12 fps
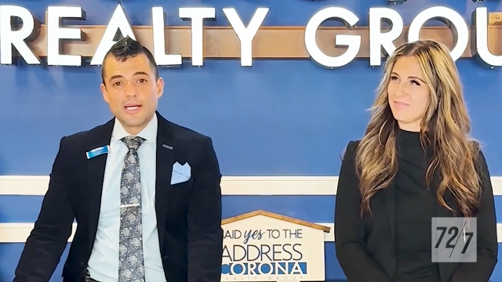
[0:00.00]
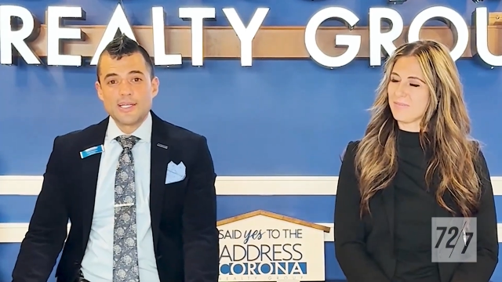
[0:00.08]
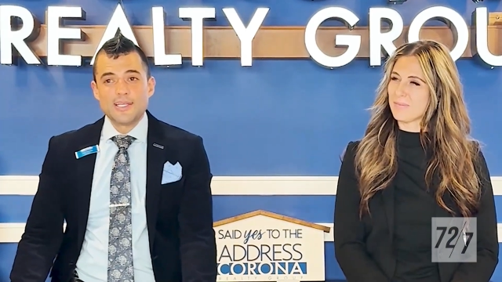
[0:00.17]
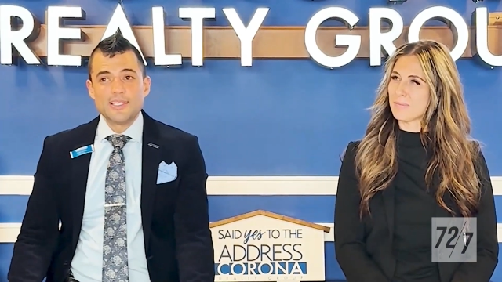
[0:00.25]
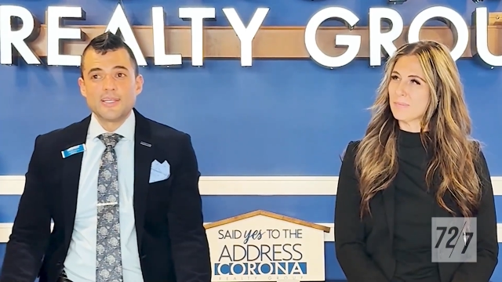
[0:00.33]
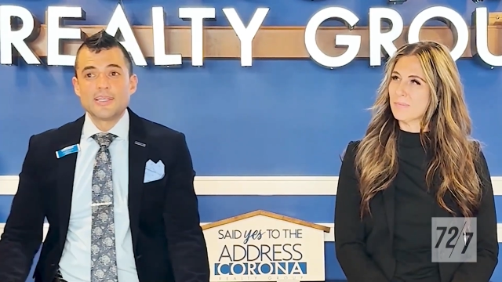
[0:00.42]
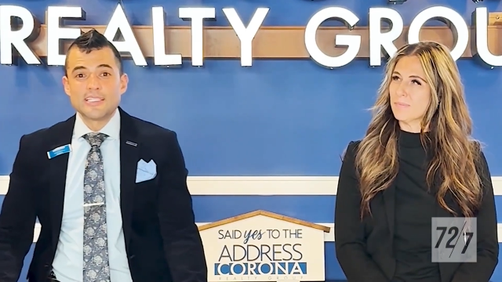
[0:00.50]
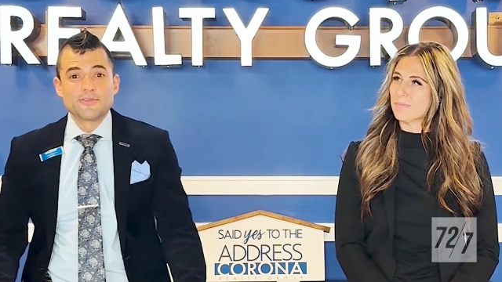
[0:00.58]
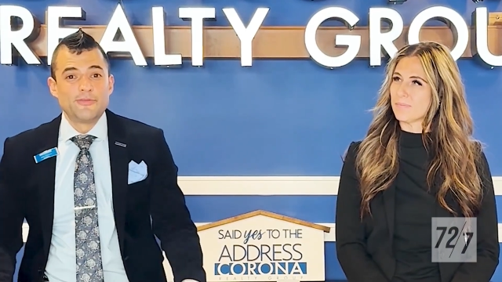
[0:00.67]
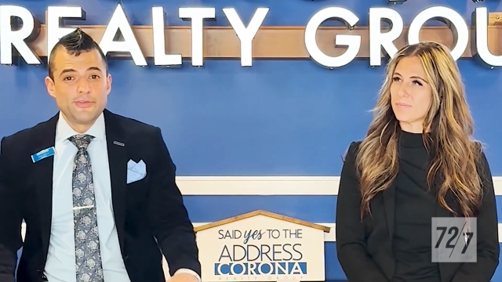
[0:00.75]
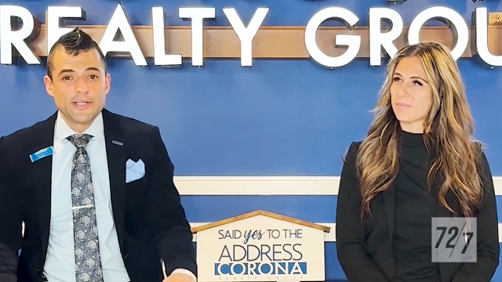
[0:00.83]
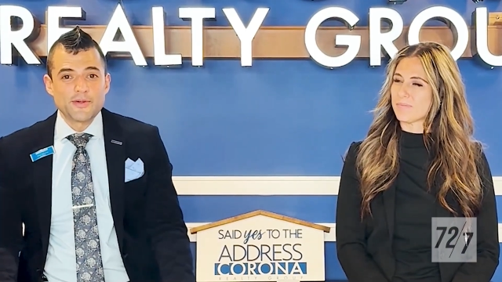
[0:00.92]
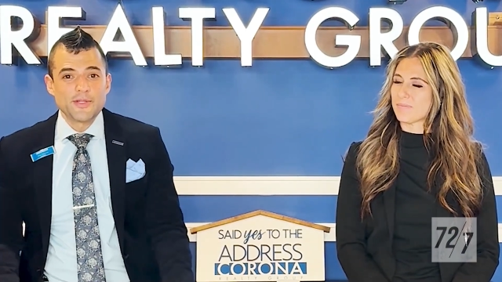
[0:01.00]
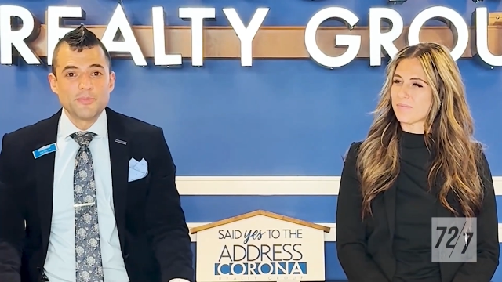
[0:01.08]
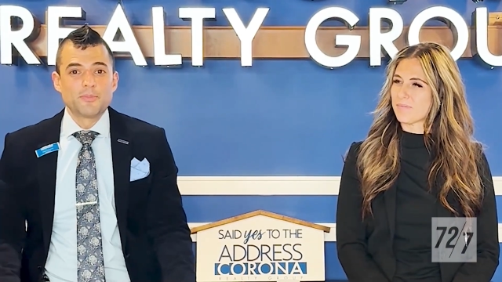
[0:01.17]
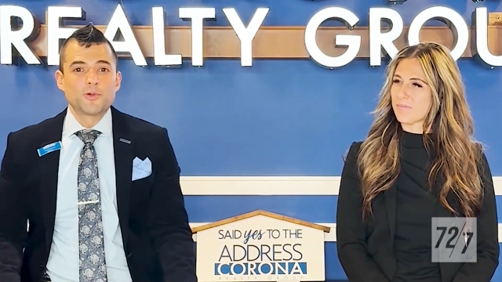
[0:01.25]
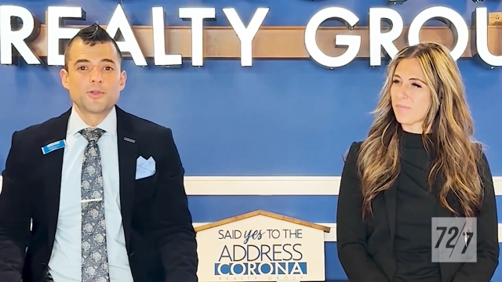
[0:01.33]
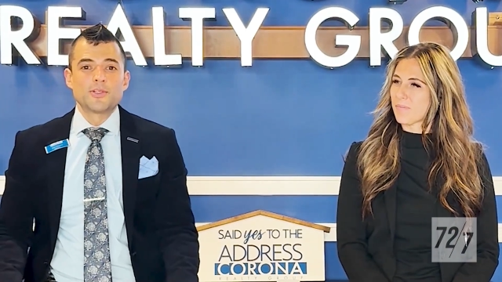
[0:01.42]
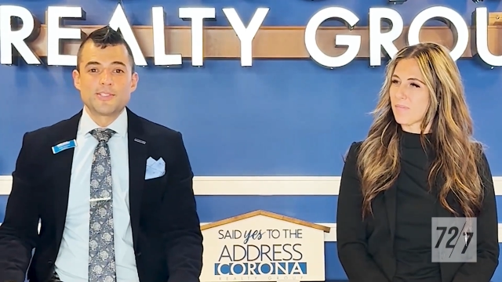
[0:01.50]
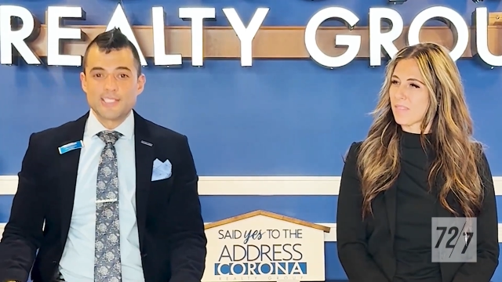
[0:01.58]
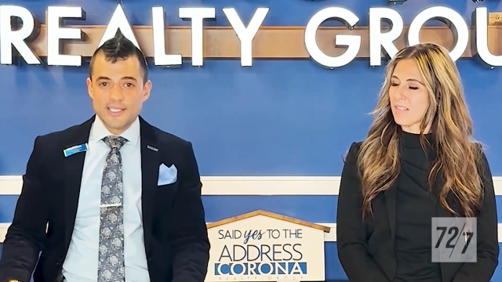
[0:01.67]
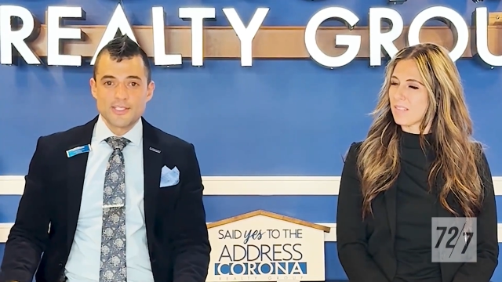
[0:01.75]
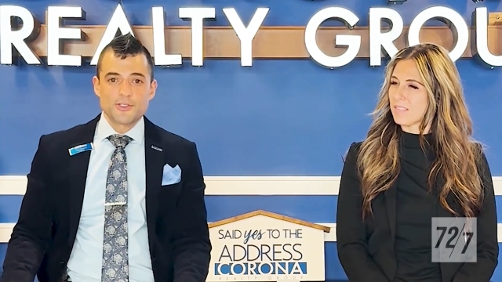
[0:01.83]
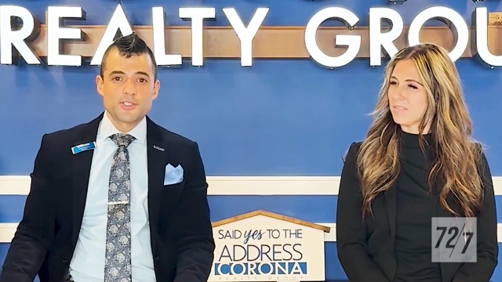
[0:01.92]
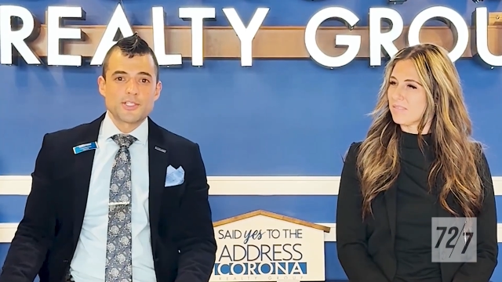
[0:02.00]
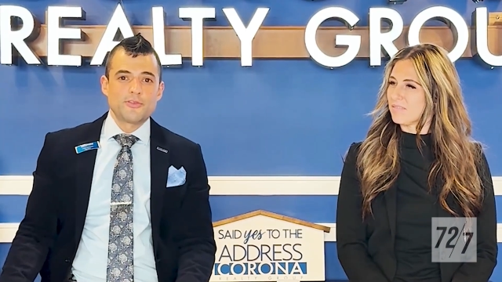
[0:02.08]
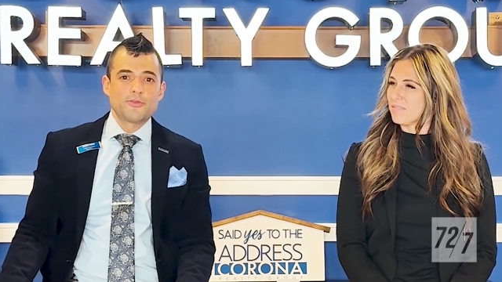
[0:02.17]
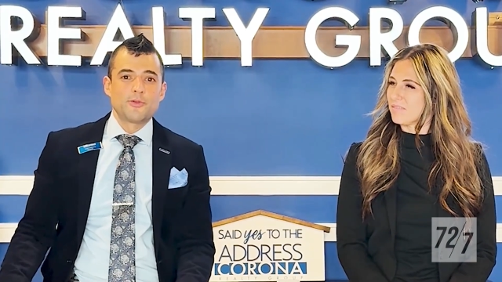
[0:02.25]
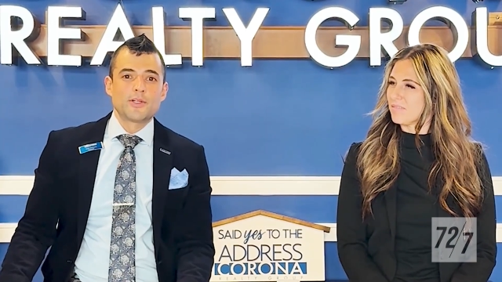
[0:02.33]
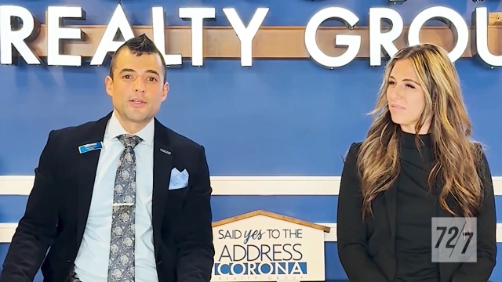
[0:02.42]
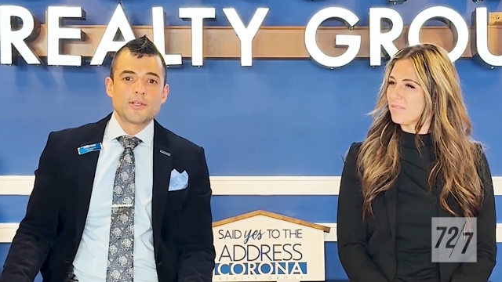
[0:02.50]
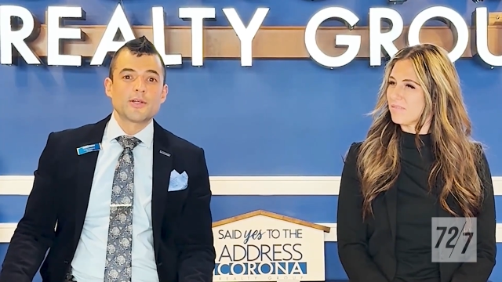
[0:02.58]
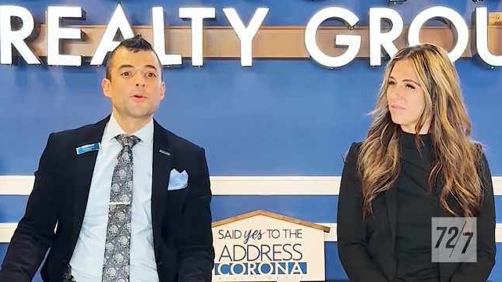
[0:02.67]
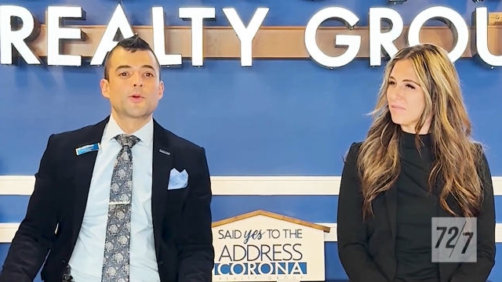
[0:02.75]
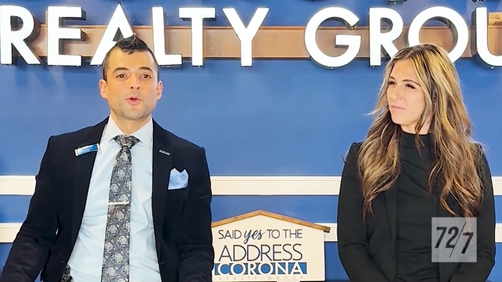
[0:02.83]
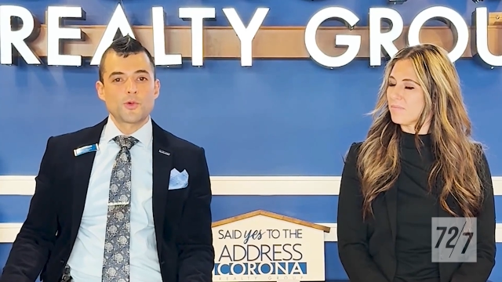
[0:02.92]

Speaker 1: why it's very important to get yourself with a